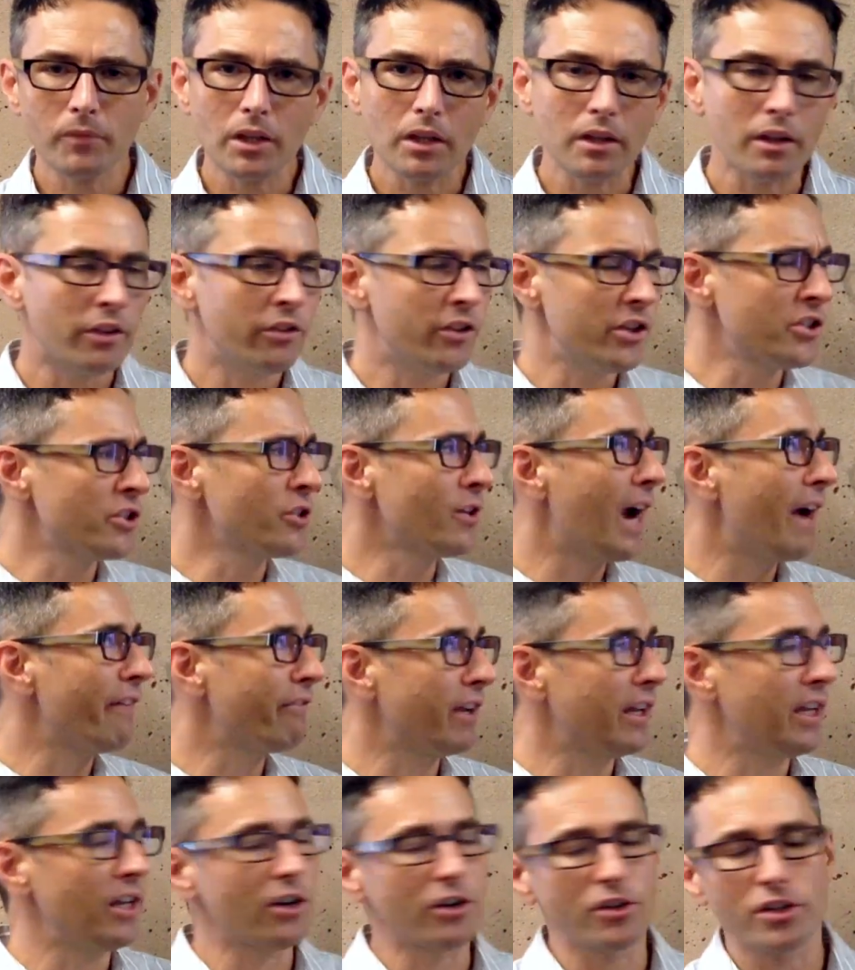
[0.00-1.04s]
This graphic
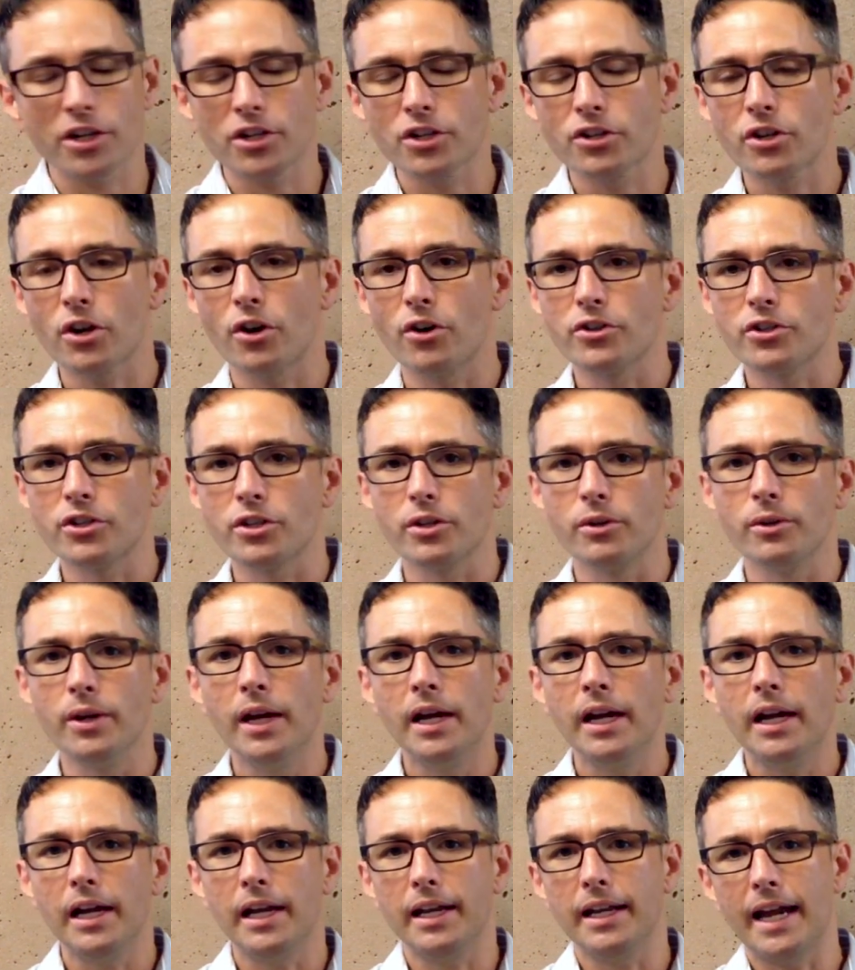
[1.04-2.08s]
here just shows you
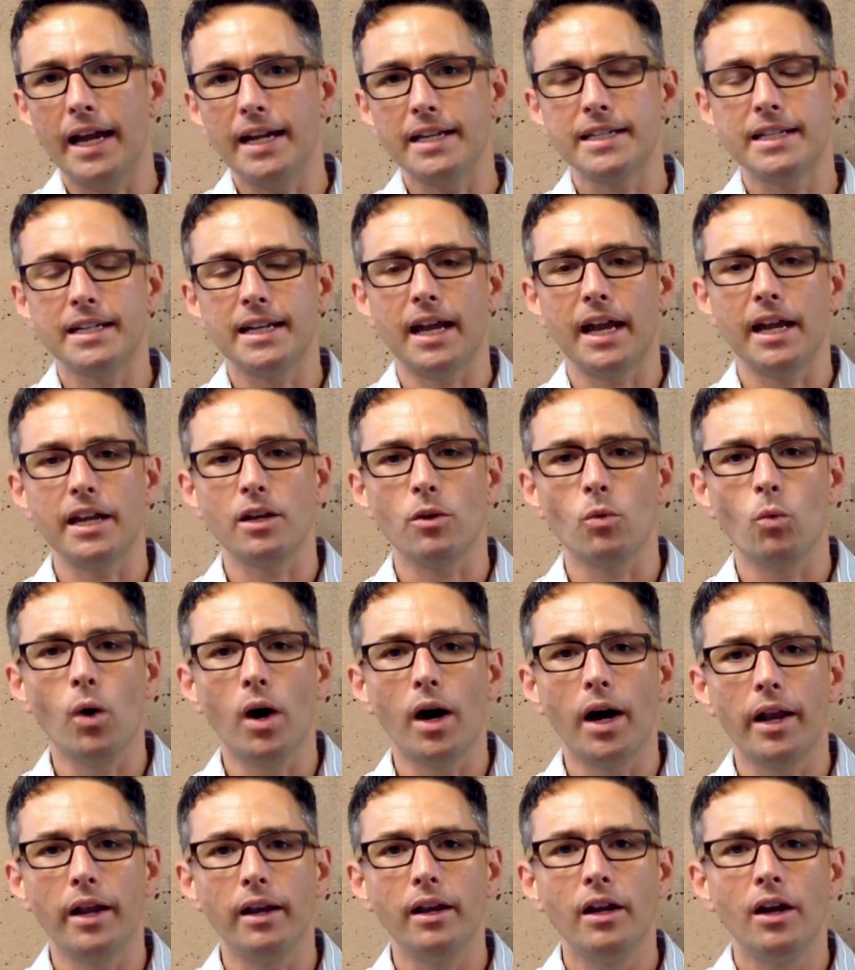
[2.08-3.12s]
in
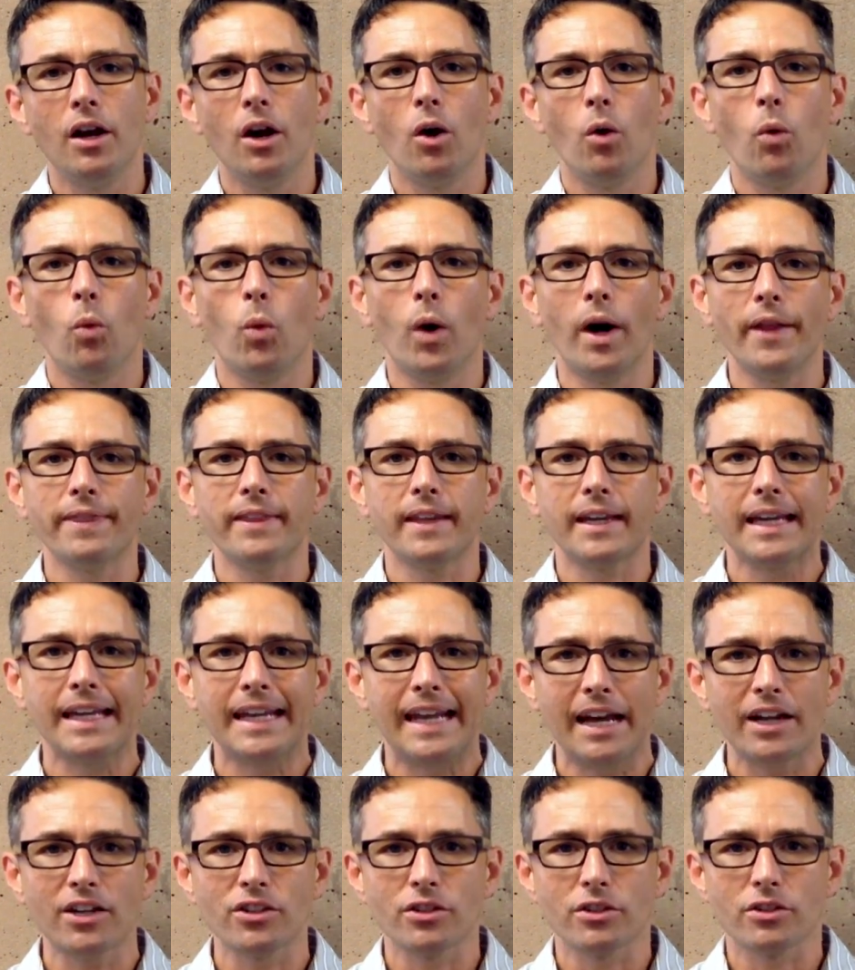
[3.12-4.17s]
1991 what the
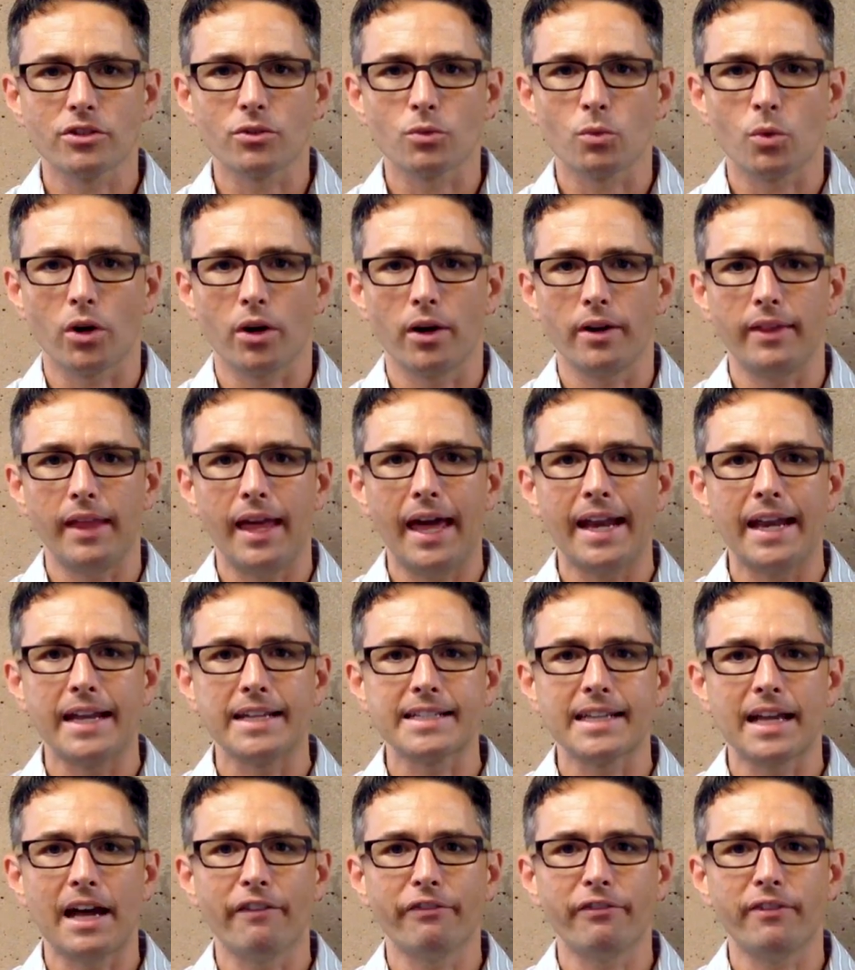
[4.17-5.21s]
connections were in the
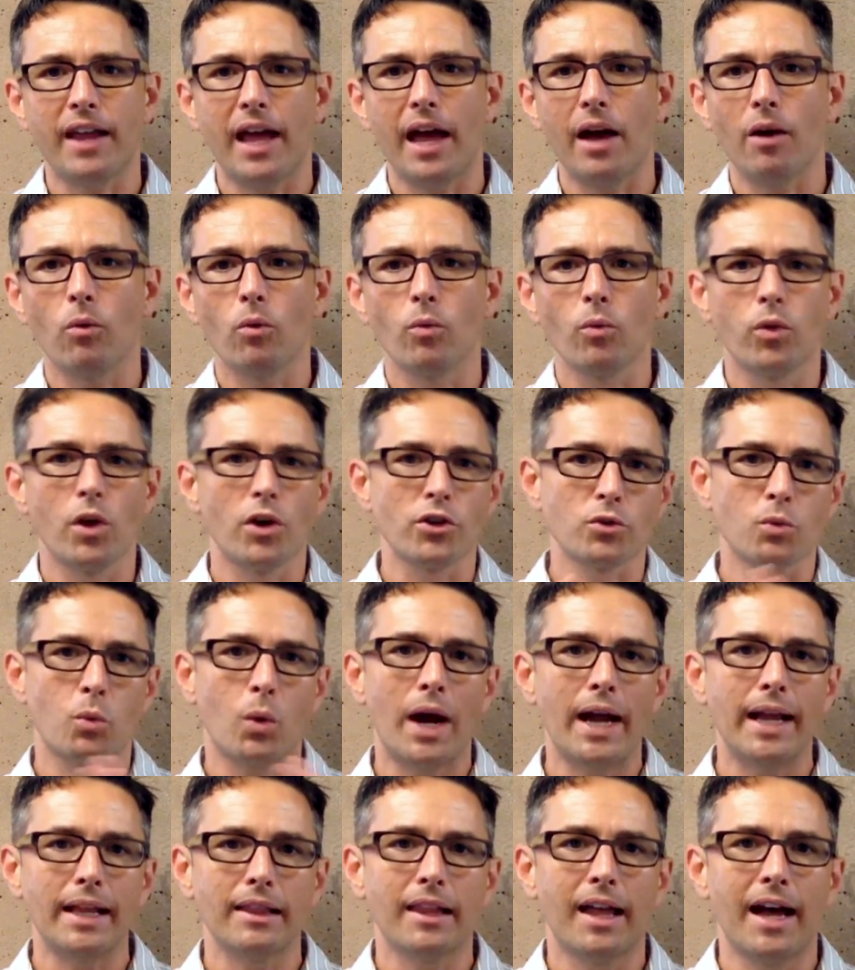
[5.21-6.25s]
NSF net, those
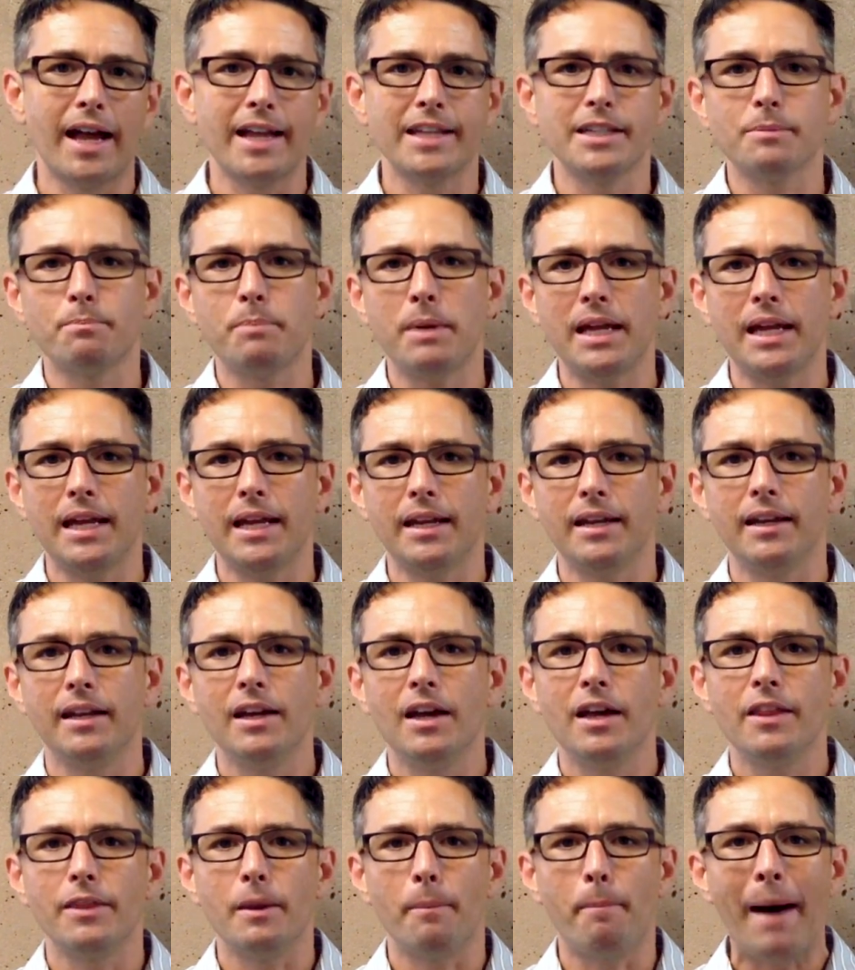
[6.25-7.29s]
white lines being
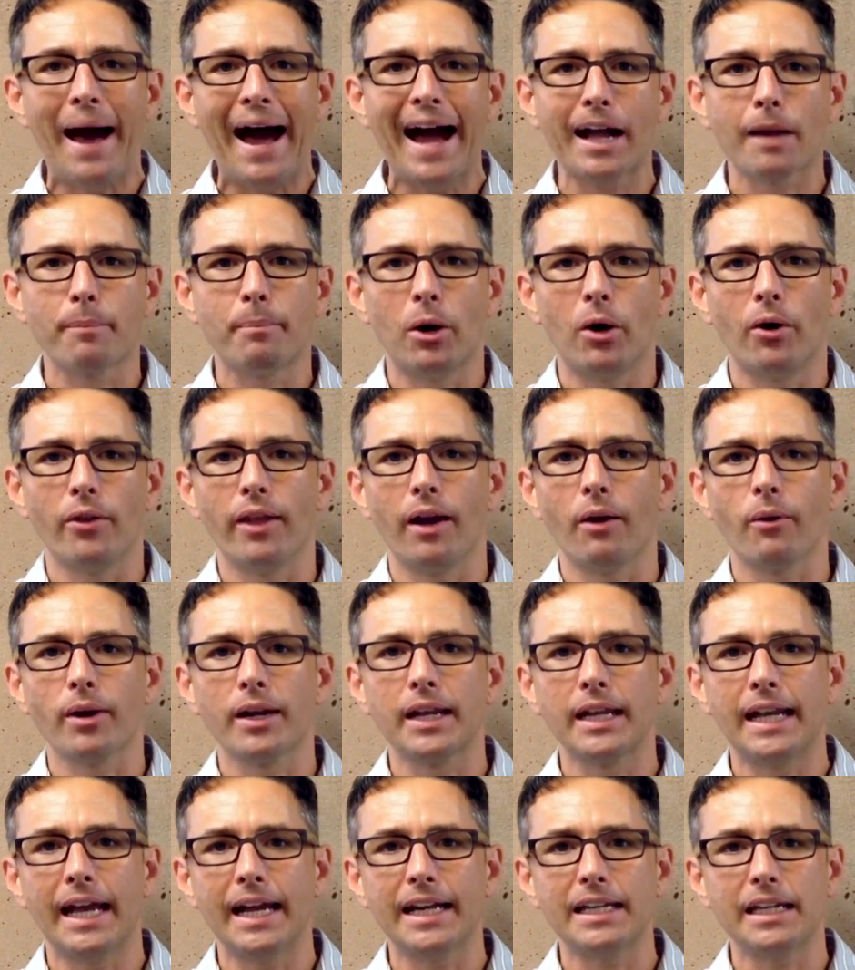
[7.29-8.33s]
the backbone that were
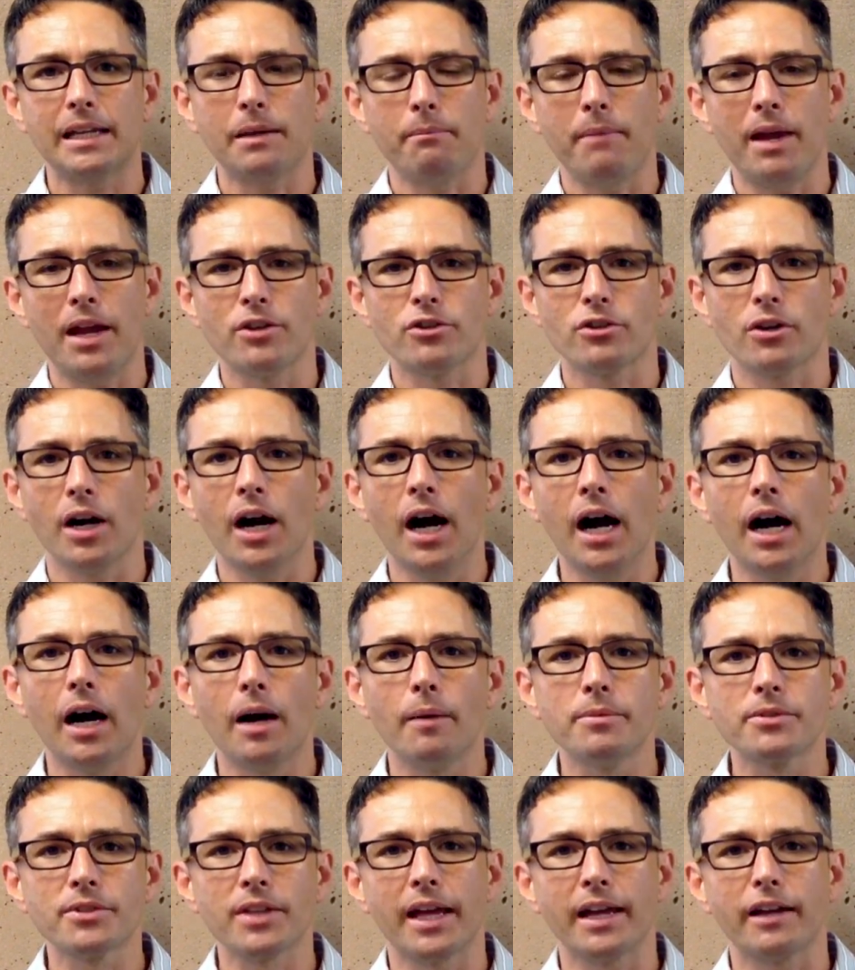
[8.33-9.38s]
connecting major hubs like